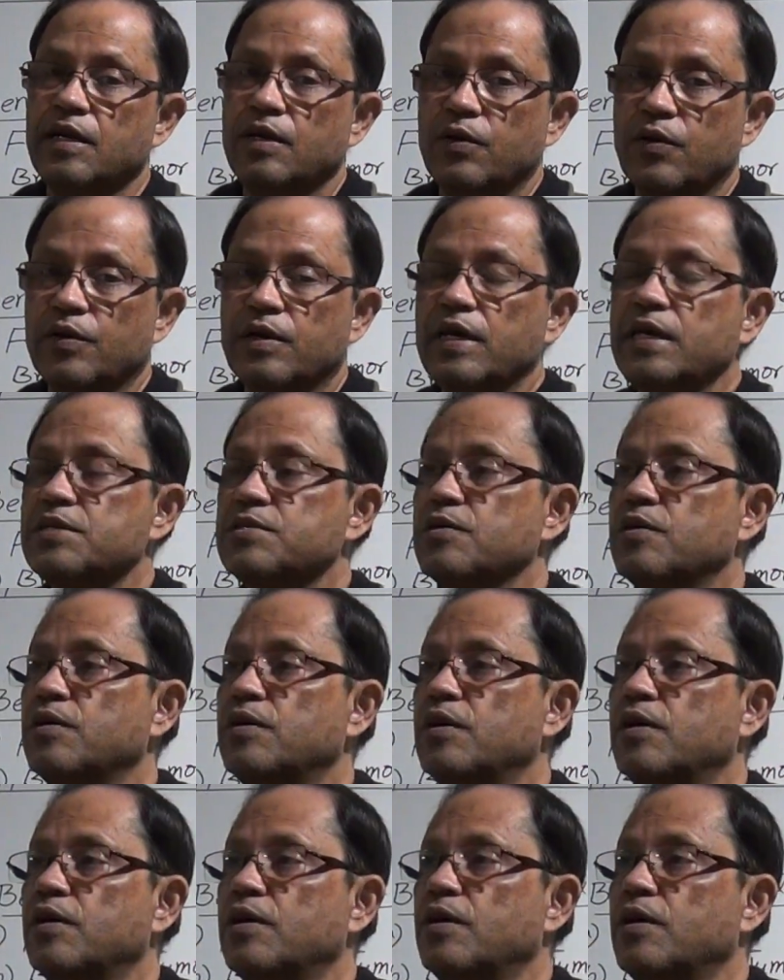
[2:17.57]
Okay,
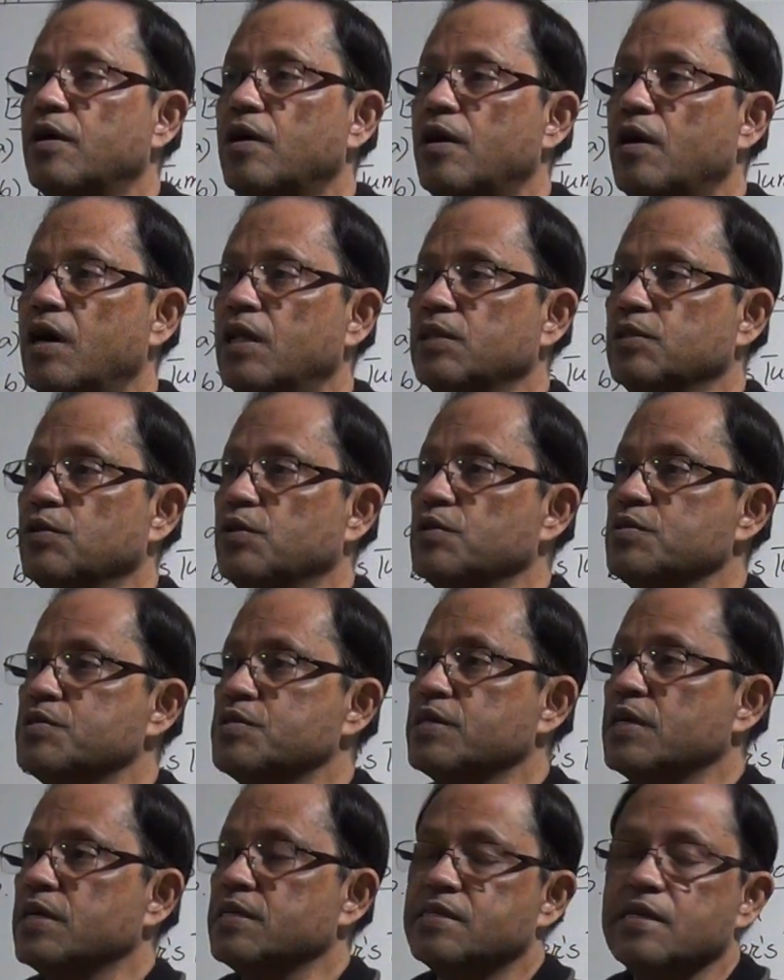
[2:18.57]
so all
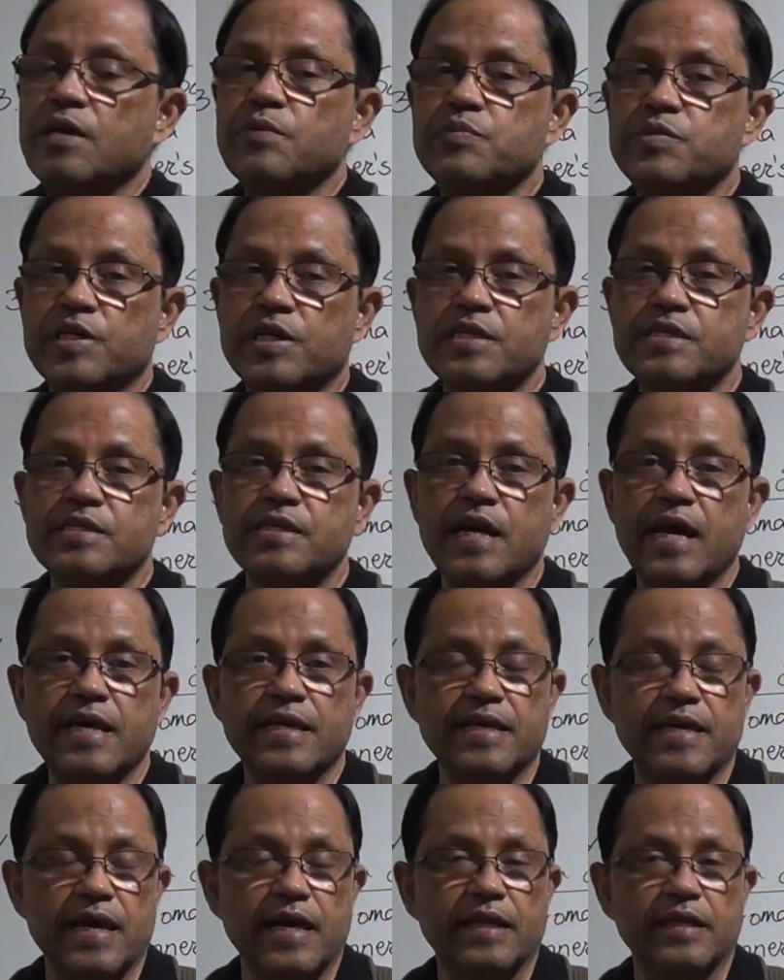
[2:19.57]
those subjects I
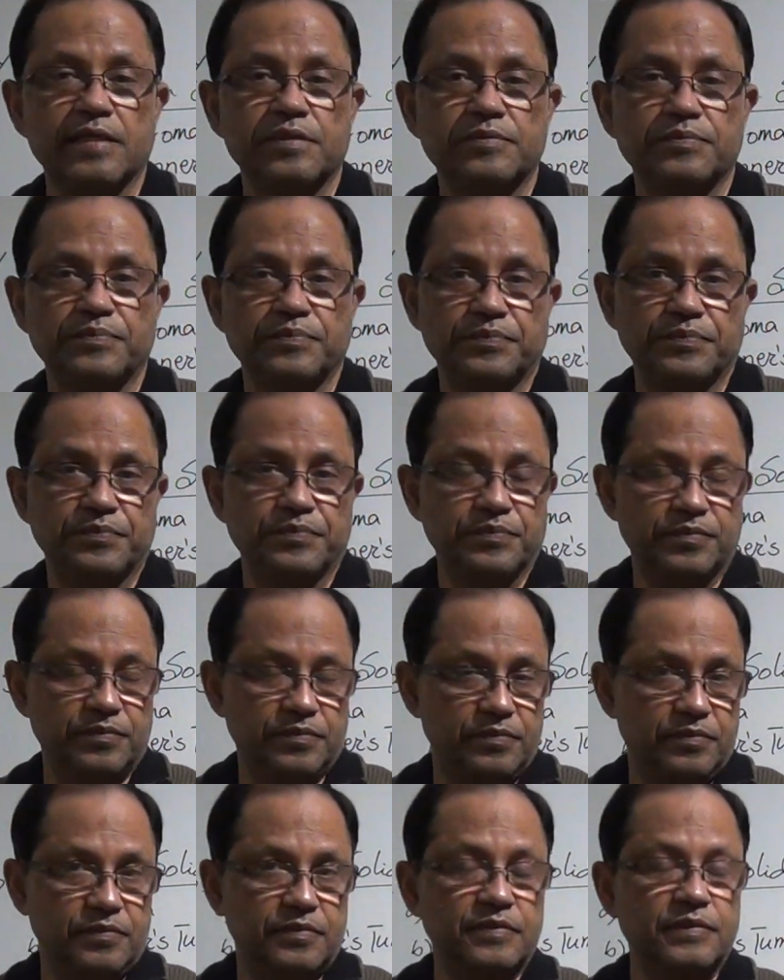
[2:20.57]

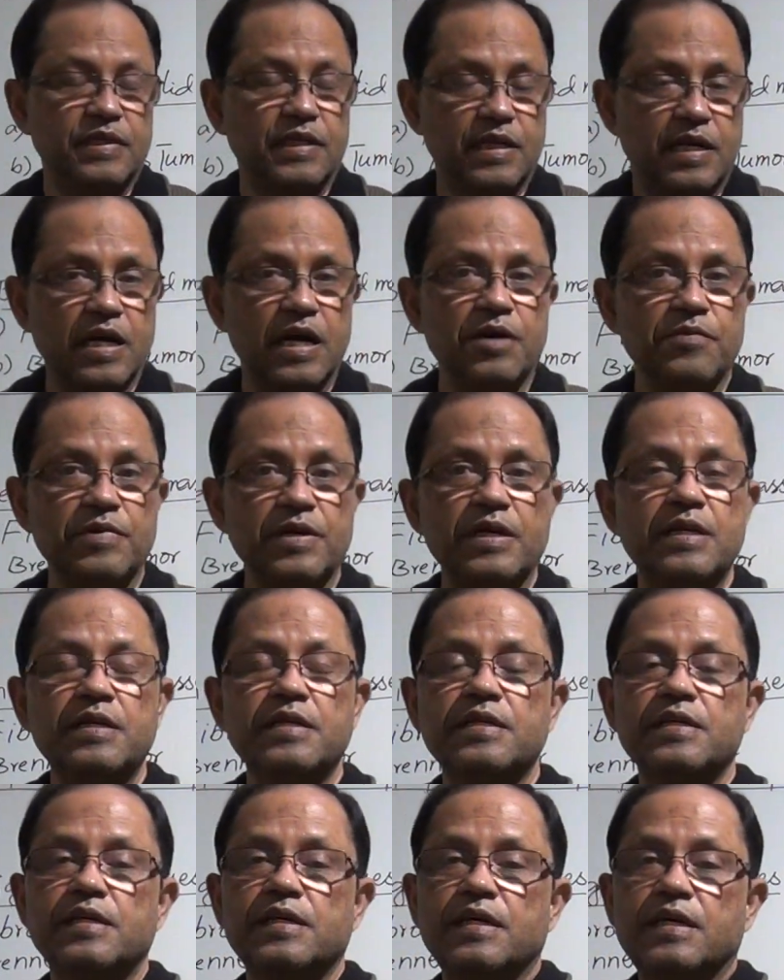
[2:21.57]
can cover
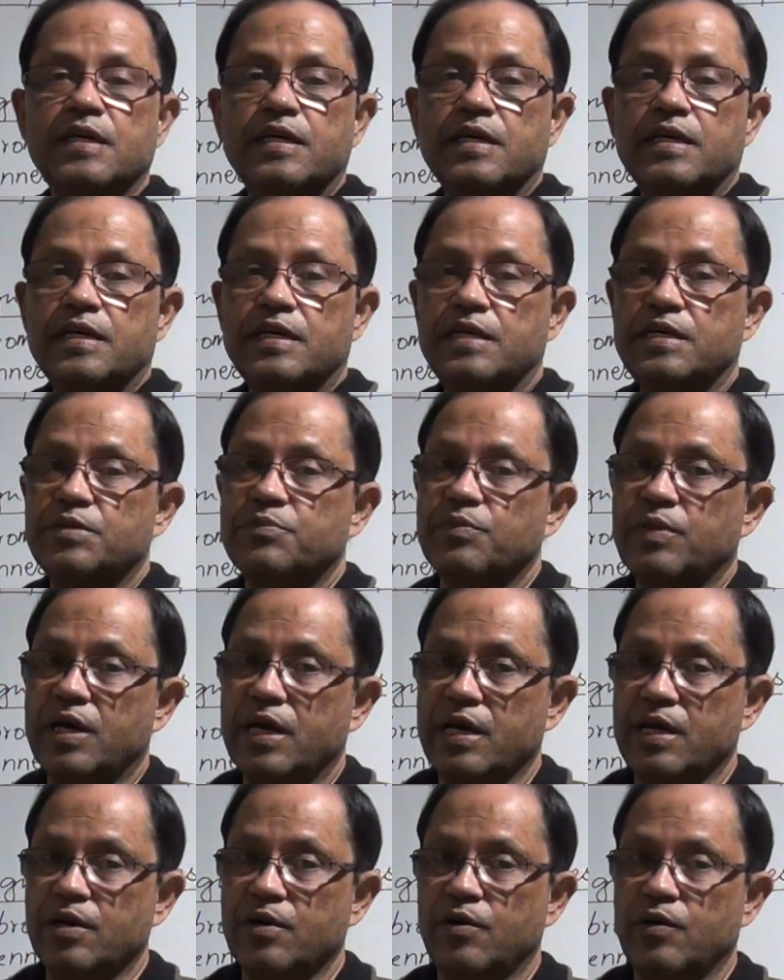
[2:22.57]
in
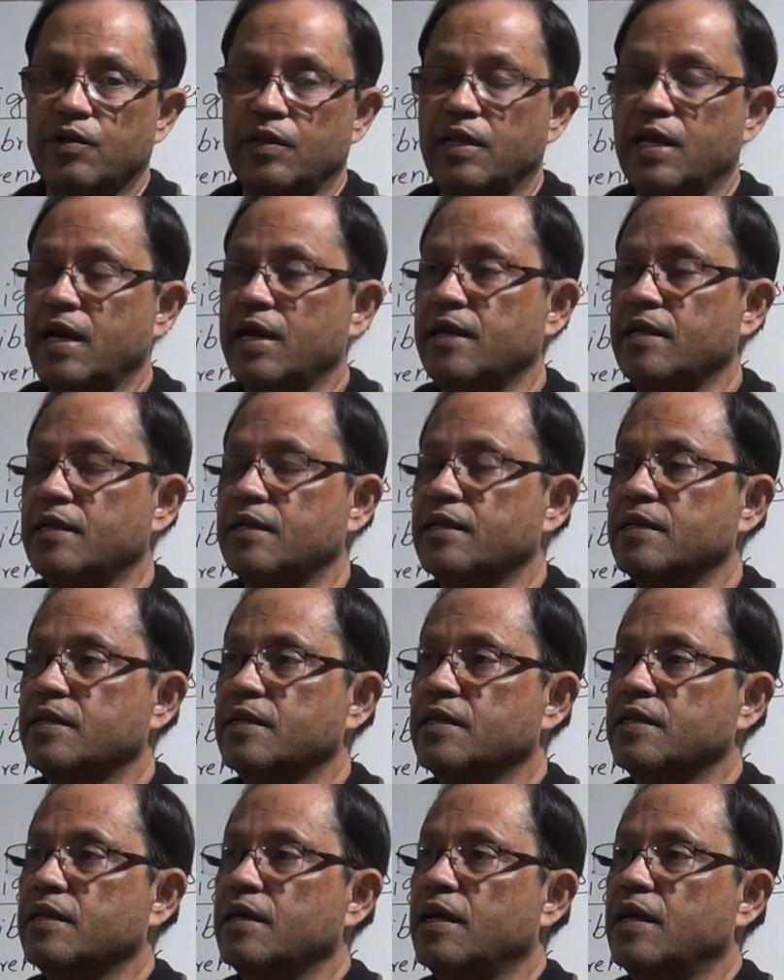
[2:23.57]
my
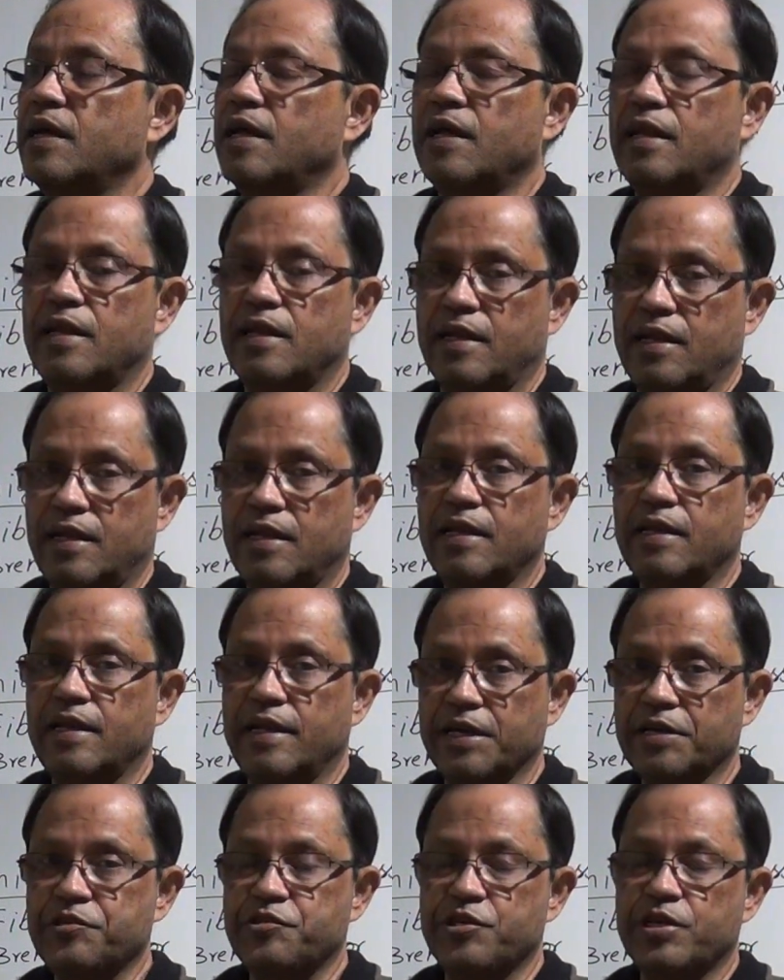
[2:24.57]
online
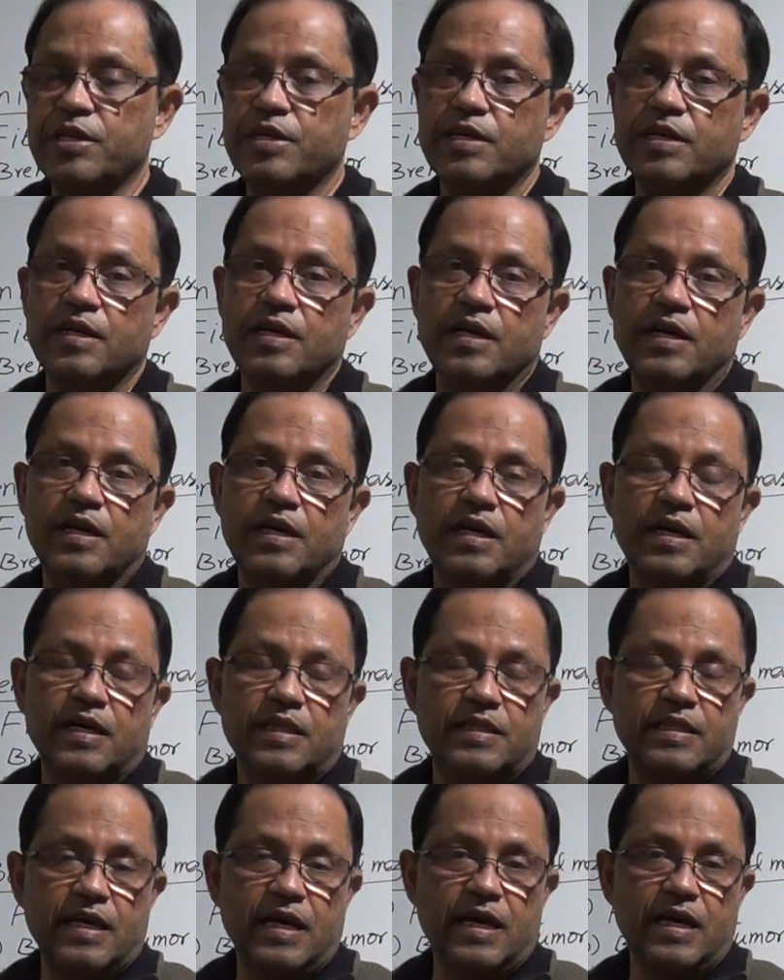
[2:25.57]
lecture
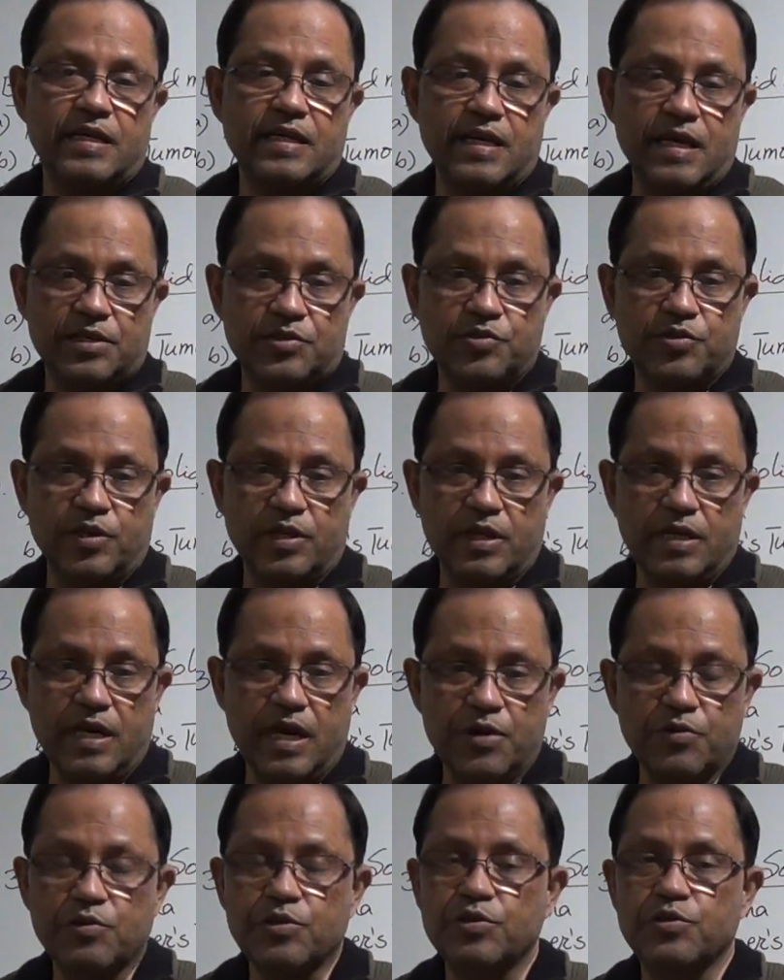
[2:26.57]
that actually
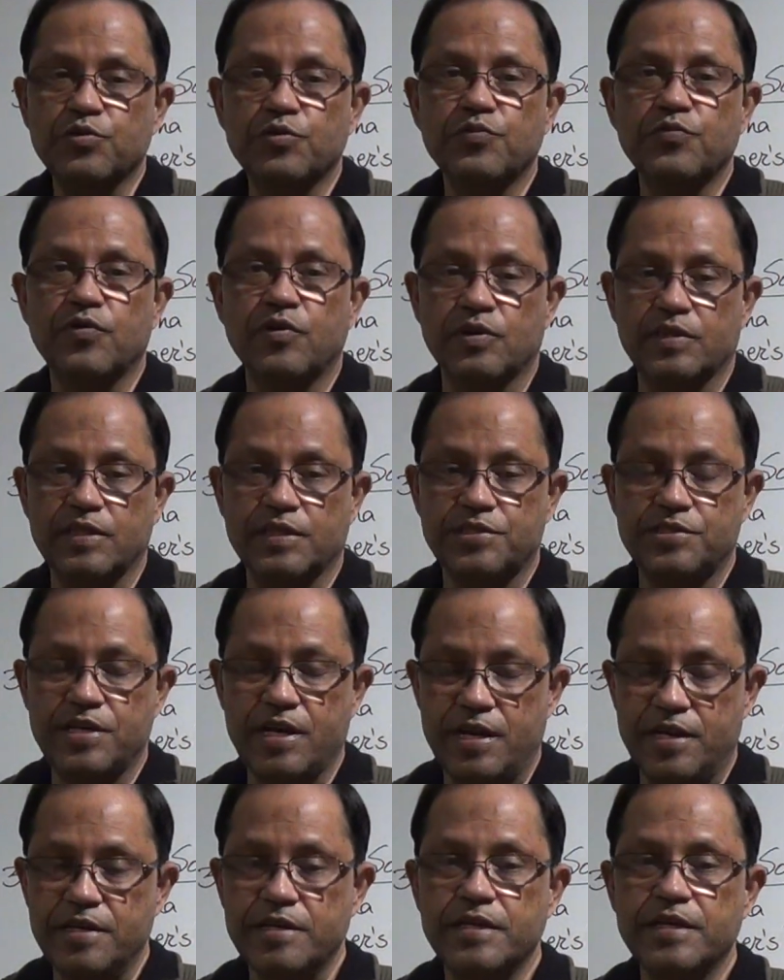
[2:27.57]
I will do for the
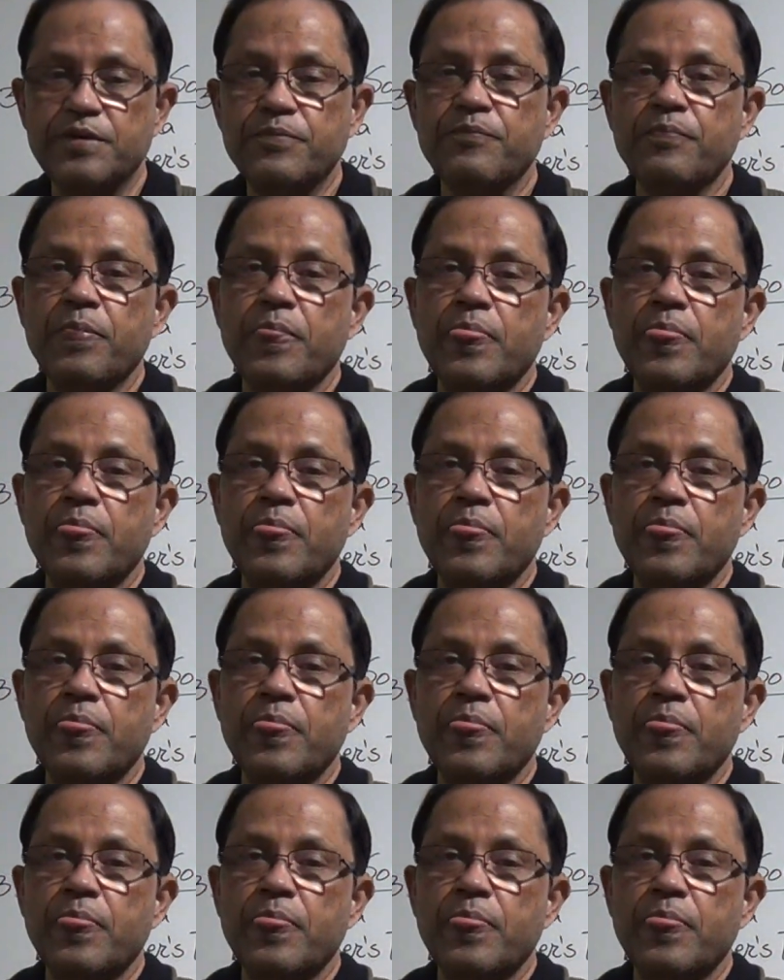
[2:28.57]
charity.